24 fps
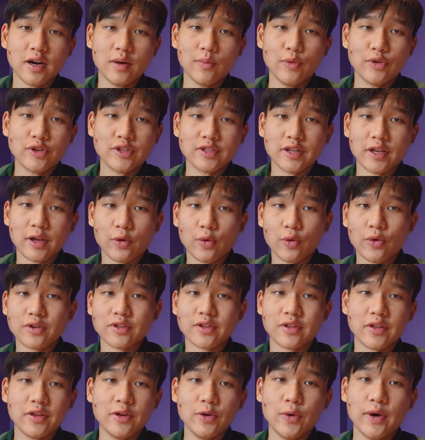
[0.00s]
which is a course
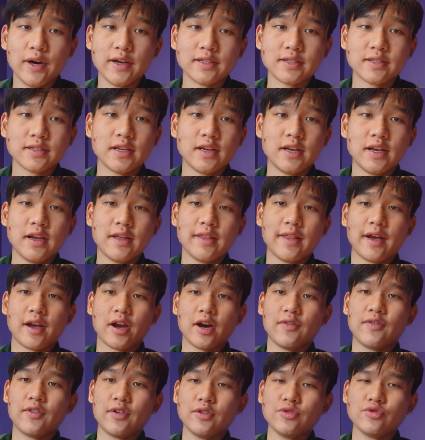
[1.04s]
in the US that
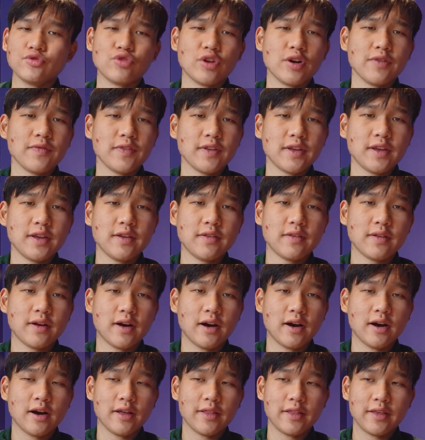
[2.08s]
covers roughly
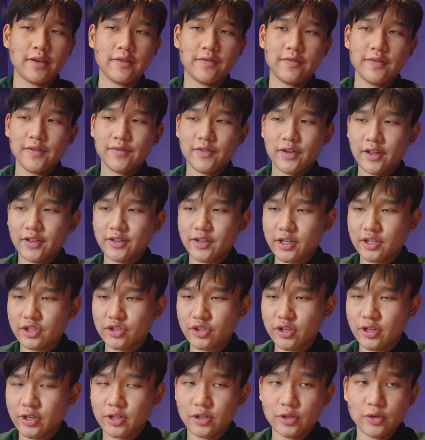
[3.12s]
the 15th
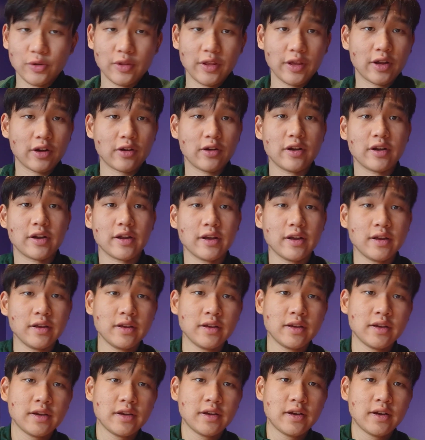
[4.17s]
century to the current day.